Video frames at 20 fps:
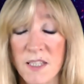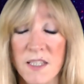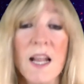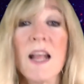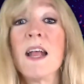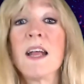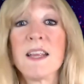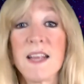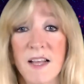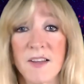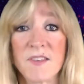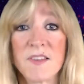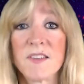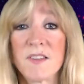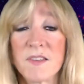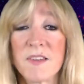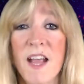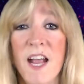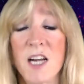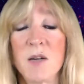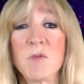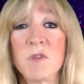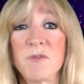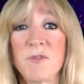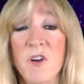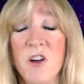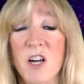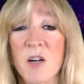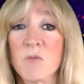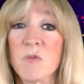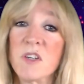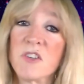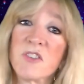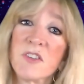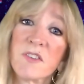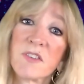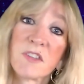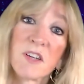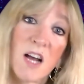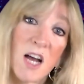And yes, this is Animal Farm, which
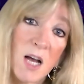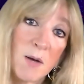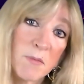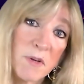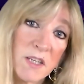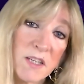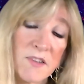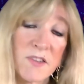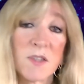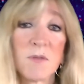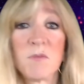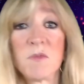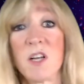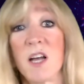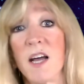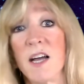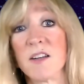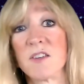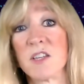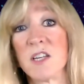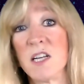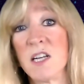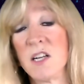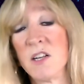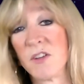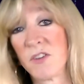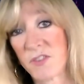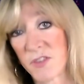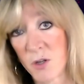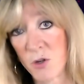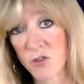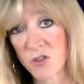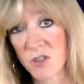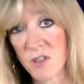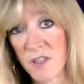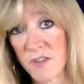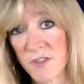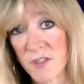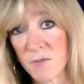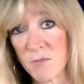is communism, not
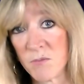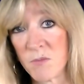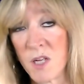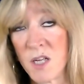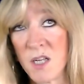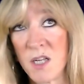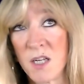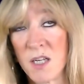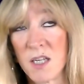socialism.